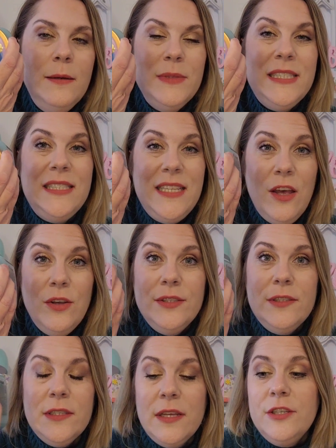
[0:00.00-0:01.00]

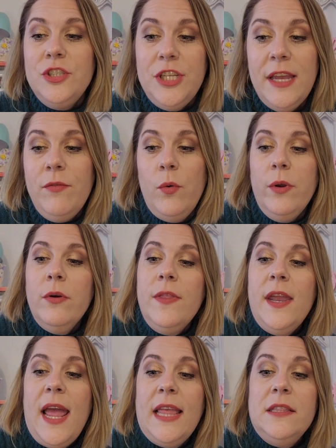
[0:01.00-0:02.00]
sells shave oil
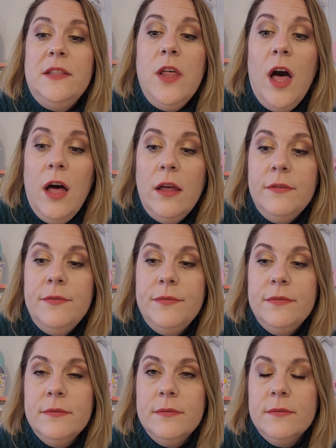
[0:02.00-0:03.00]
that I
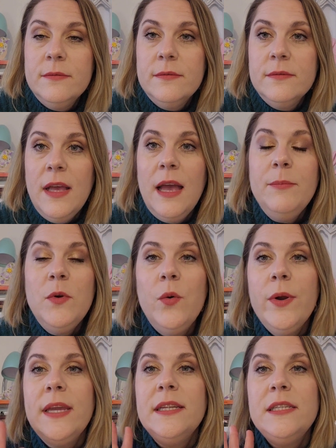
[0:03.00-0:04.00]
love, I'm
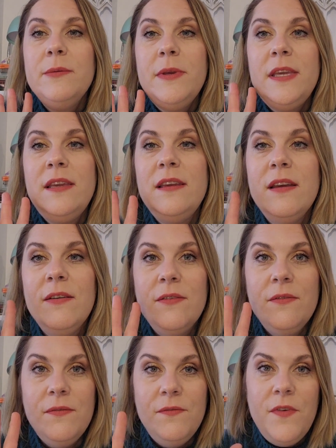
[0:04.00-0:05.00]
going to be
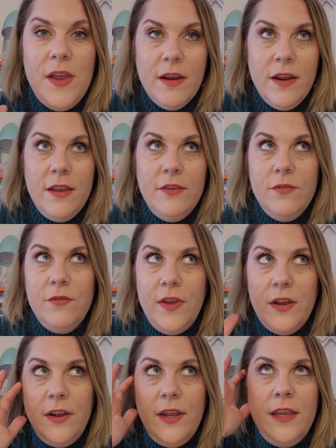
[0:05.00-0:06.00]
very,
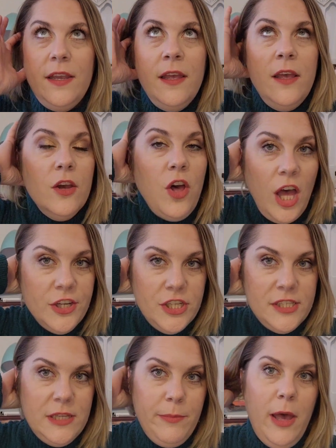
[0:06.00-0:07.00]
very
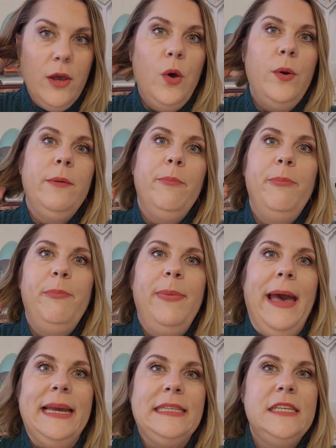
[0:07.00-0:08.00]
cautious about going
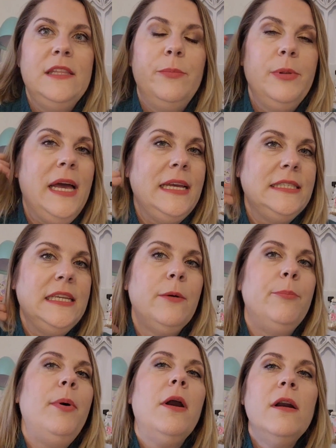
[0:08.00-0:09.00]
back to the
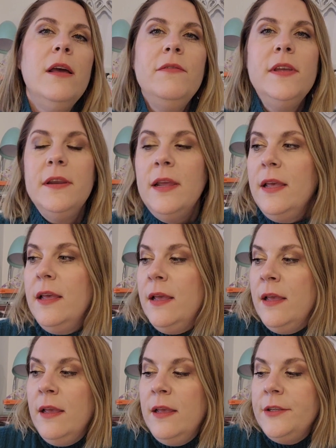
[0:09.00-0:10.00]
plastic part of it,
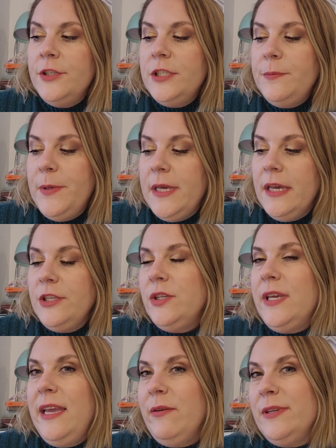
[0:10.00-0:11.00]
just because you
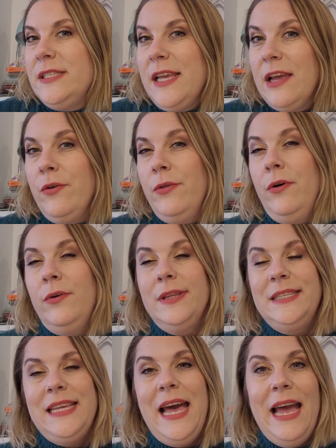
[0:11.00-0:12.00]
can't recycle the whole
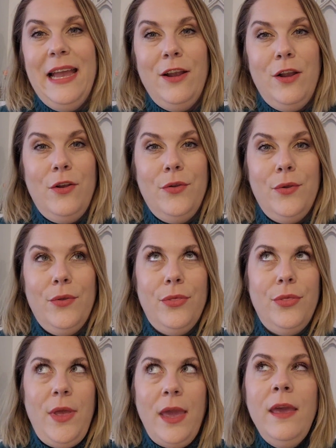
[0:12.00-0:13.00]
entire
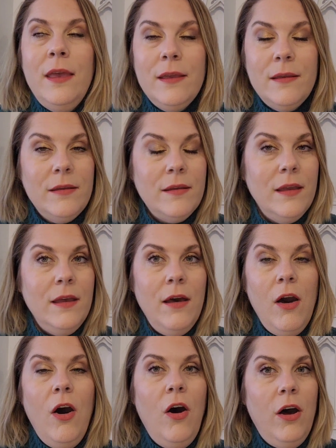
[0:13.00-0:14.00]
thing
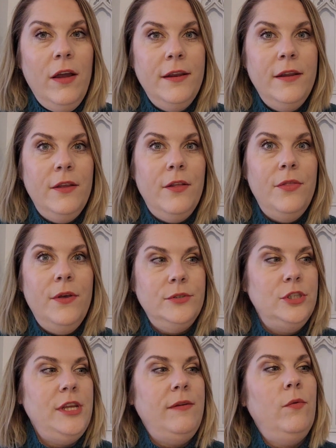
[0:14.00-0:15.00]
on those
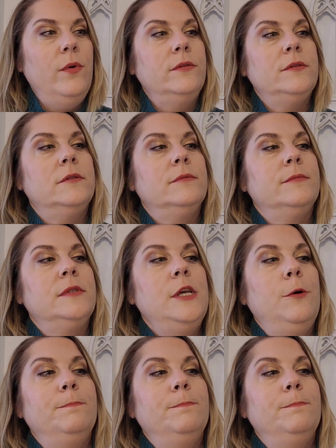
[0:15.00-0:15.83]
shave oils. So